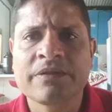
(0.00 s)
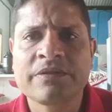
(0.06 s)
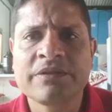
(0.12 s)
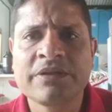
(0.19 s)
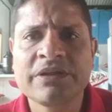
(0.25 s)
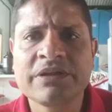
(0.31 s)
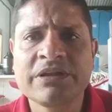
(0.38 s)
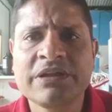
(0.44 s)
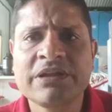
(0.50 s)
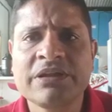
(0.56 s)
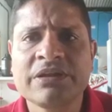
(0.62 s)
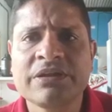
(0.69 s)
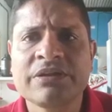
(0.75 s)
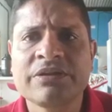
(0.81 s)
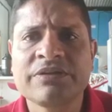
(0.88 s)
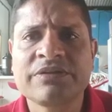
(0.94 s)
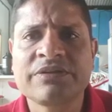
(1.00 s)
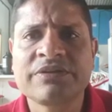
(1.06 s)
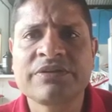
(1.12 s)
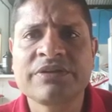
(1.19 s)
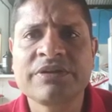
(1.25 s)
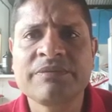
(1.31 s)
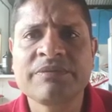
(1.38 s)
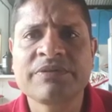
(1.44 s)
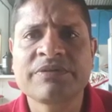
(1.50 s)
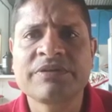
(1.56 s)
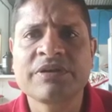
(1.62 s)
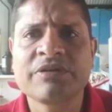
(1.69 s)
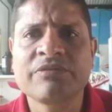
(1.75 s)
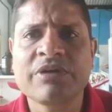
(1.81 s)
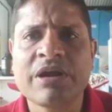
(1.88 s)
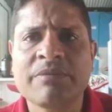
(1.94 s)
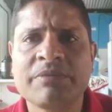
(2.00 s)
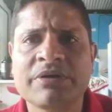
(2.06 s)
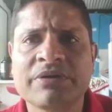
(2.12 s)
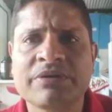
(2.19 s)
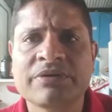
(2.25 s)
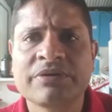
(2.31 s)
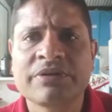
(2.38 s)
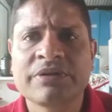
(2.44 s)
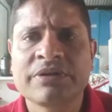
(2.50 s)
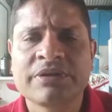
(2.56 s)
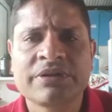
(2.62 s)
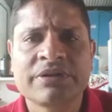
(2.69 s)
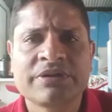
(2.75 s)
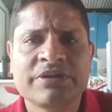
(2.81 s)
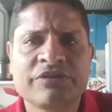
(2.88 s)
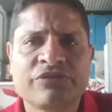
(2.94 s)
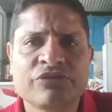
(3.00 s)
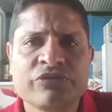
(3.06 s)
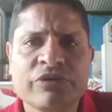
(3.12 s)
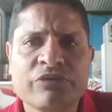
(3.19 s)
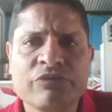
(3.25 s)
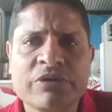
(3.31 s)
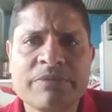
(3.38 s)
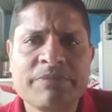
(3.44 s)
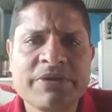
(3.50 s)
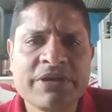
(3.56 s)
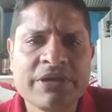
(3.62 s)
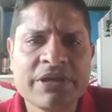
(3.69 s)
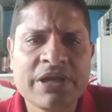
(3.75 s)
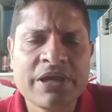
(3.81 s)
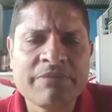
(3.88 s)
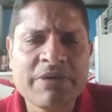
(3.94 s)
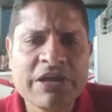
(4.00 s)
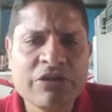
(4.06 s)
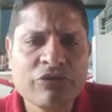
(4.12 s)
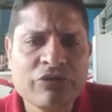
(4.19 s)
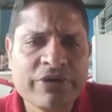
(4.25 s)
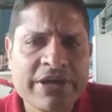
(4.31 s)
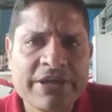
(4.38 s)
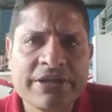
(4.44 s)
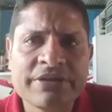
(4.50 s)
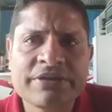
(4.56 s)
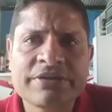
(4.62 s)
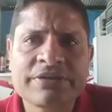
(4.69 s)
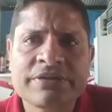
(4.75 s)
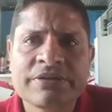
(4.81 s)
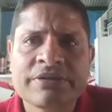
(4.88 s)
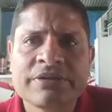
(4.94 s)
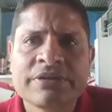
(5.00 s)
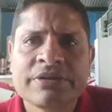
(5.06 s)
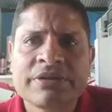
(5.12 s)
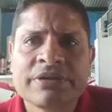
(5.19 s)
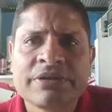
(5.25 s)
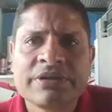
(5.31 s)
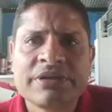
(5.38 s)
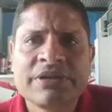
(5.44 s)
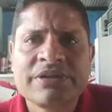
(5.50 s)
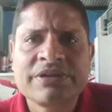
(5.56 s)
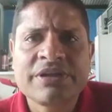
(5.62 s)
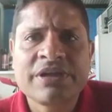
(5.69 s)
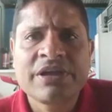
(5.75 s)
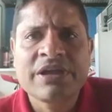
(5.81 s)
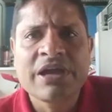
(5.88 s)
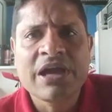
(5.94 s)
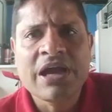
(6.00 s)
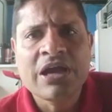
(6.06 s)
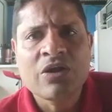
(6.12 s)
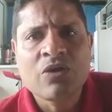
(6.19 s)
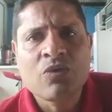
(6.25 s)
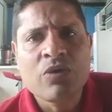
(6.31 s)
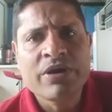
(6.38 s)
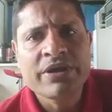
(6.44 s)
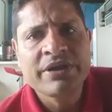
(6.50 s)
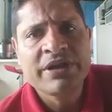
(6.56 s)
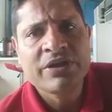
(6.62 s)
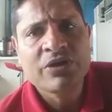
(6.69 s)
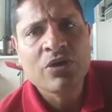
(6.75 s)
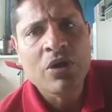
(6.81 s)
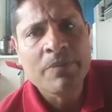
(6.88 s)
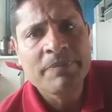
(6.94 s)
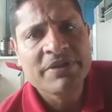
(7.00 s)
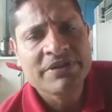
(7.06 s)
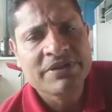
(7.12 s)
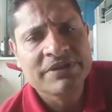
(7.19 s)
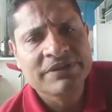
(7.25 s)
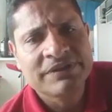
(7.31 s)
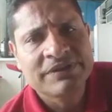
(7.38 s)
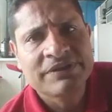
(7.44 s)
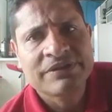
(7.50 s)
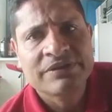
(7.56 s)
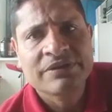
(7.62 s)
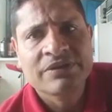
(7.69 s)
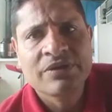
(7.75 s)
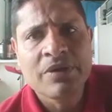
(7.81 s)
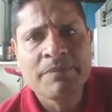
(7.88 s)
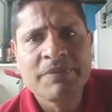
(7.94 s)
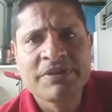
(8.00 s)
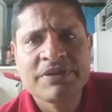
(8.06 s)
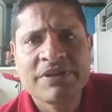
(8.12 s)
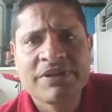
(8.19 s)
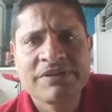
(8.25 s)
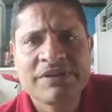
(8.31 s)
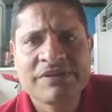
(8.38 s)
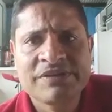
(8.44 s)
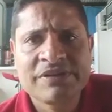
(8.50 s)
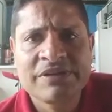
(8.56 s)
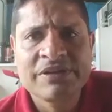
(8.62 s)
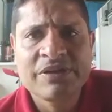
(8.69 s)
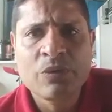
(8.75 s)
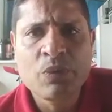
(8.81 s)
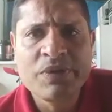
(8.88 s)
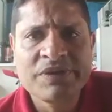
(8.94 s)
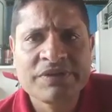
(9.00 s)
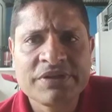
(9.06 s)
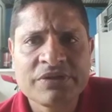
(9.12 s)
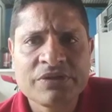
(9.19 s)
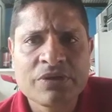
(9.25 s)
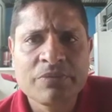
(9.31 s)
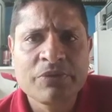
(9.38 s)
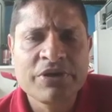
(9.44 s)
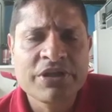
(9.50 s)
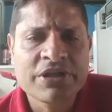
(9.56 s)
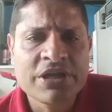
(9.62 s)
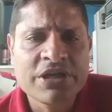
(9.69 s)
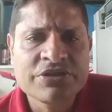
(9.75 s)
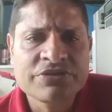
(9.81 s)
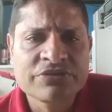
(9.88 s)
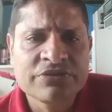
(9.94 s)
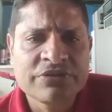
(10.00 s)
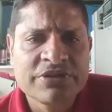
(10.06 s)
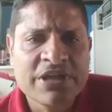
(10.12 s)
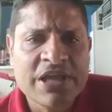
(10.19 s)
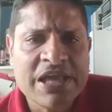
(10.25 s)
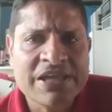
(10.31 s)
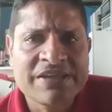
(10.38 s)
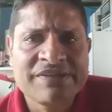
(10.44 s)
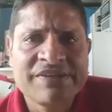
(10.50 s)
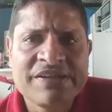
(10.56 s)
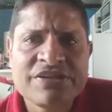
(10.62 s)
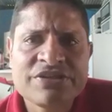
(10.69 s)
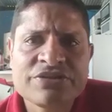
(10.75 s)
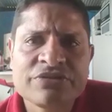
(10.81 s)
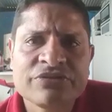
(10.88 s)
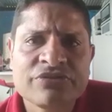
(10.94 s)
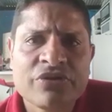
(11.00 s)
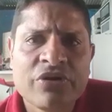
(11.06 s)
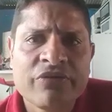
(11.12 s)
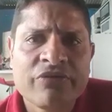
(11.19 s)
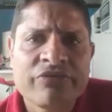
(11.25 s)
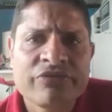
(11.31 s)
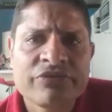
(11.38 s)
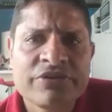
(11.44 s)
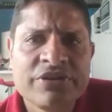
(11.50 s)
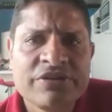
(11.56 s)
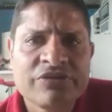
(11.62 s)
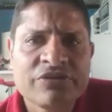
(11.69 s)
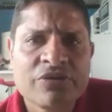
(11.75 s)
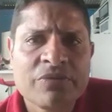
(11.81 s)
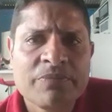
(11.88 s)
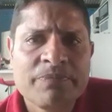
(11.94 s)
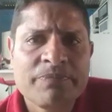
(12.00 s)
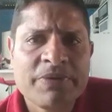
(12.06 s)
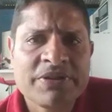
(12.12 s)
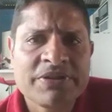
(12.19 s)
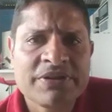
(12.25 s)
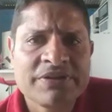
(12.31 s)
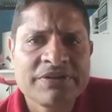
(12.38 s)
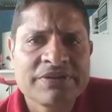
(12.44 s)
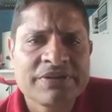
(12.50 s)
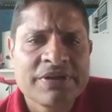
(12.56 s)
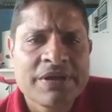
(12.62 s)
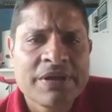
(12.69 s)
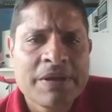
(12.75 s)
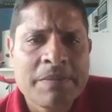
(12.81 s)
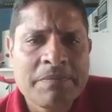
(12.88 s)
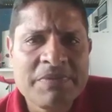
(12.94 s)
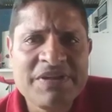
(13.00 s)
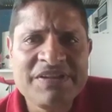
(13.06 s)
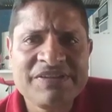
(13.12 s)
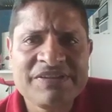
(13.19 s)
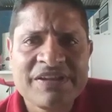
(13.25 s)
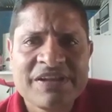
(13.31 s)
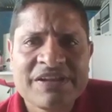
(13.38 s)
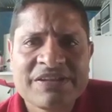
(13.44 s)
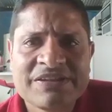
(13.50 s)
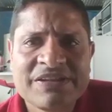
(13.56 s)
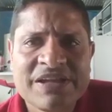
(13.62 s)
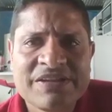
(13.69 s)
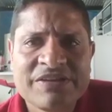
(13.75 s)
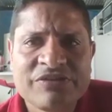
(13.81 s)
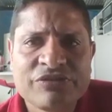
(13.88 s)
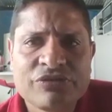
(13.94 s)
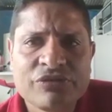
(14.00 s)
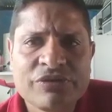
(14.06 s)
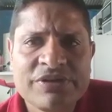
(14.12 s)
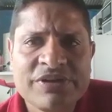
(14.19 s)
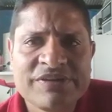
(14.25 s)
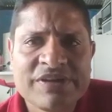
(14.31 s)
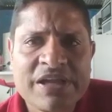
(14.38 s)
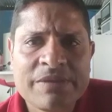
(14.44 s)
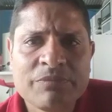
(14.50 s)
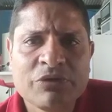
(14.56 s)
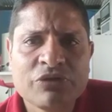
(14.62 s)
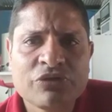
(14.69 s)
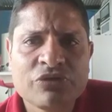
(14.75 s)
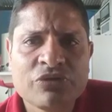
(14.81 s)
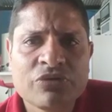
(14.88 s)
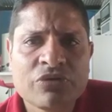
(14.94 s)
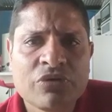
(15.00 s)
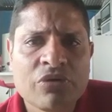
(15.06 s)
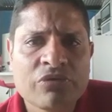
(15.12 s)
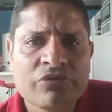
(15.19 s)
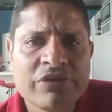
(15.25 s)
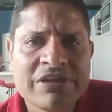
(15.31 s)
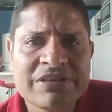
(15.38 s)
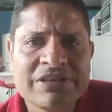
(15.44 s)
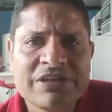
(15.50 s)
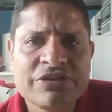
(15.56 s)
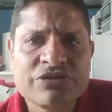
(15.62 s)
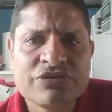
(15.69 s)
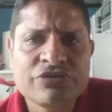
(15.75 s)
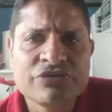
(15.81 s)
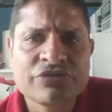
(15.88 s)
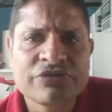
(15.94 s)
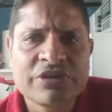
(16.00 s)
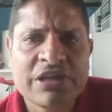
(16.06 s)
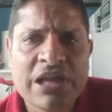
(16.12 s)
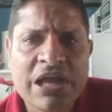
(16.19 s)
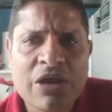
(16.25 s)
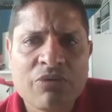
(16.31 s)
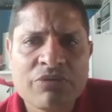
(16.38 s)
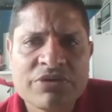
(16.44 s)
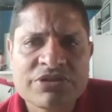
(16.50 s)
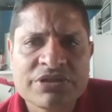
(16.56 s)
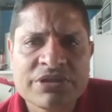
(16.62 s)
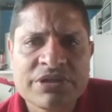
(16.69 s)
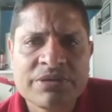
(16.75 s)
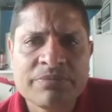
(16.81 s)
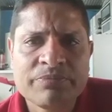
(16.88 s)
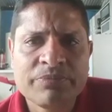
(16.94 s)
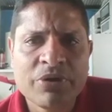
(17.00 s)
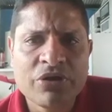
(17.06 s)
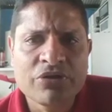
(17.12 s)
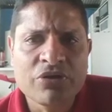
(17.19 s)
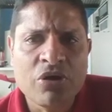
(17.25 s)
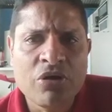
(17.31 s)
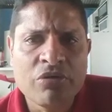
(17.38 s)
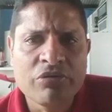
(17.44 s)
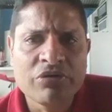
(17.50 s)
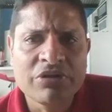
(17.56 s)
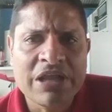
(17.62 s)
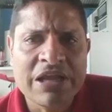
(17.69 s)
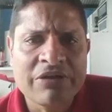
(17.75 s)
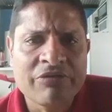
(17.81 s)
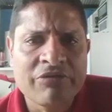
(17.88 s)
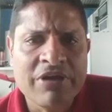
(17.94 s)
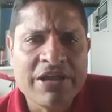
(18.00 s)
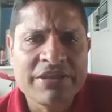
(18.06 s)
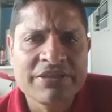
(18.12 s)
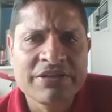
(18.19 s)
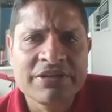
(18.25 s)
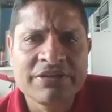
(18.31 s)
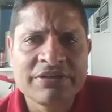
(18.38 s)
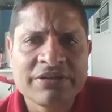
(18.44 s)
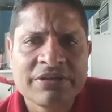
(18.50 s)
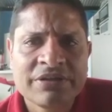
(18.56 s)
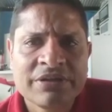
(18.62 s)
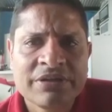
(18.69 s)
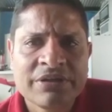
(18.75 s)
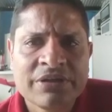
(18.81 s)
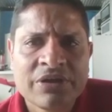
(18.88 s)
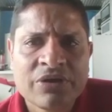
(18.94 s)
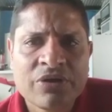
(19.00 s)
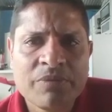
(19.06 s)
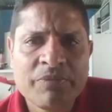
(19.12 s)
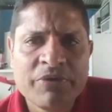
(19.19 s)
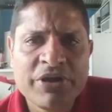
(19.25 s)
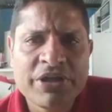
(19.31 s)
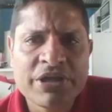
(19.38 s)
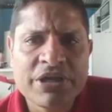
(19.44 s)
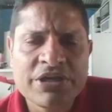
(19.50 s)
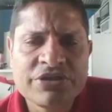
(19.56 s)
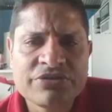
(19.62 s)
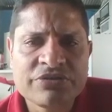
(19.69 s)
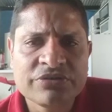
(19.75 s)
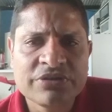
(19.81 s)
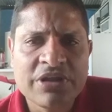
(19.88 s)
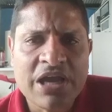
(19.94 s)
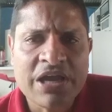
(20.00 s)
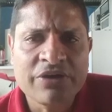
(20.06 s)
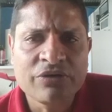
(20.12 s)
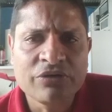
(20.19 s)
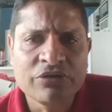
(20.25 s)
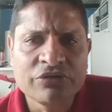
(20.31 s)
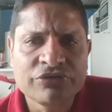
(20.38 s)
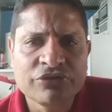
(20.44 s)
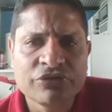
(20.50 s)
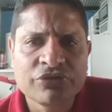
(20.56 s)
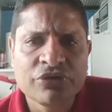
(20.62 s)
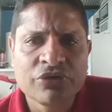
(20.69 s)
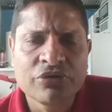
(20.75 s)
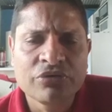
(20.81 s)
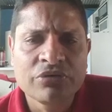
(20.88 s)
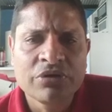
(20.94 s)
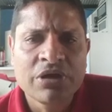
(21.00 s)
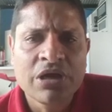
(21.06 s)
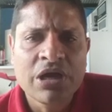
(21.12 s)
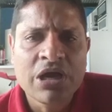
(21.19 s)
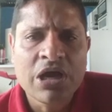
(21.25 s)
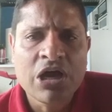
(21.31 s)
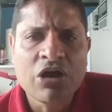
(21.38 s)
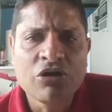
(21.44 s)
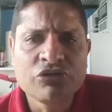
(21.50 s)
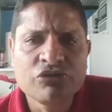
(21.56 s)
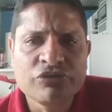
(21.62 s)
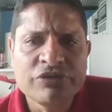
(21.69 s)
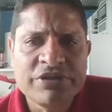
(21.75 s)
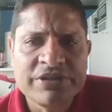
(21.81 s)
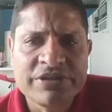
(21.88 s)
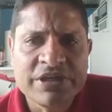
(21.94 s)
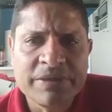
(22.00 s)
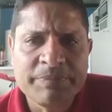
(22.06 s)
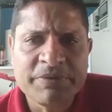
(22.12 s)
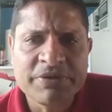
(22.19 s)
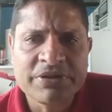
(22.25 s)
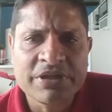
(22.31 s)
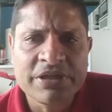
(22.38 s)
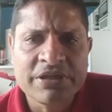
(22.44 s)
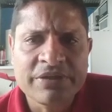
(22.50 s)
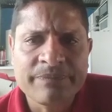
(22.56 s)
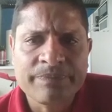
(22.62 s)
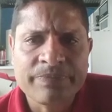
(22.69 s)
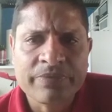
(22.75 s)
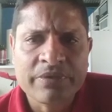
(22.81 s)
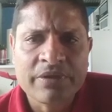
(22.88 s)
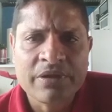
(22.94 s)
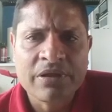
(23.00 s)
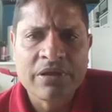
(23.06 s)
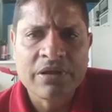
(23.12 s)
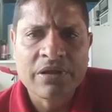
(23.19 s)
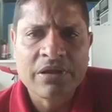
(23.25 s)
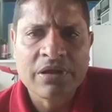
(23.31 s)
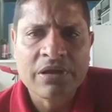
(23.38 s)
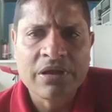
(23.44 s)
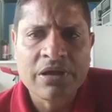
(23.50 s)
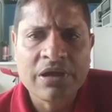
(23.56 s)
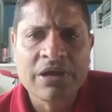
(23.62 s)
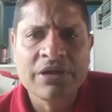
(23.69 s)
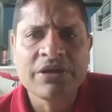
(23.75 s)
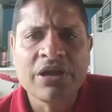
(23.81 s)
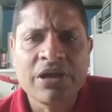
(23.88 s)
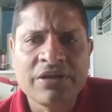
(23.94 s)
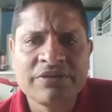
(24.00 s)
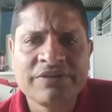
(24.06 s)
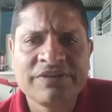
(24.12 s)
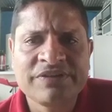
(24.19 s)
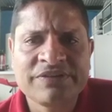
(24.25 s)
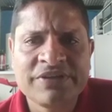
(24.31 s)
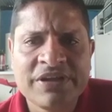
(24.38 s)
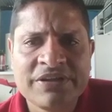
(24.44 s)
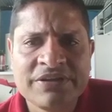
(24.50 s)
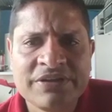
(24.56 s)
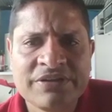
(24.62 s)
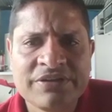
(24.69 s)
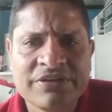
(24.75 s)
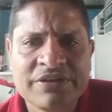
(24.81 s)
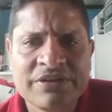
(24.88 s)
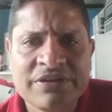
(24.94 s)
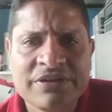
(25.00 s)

nearly seems the grammar. The student will be evaluated in the acquiring competences in linguistic communication. The acquisition of this competence means that the student is able to correctly use the language in both oral and writing communication, and also know how to interpret it and understand it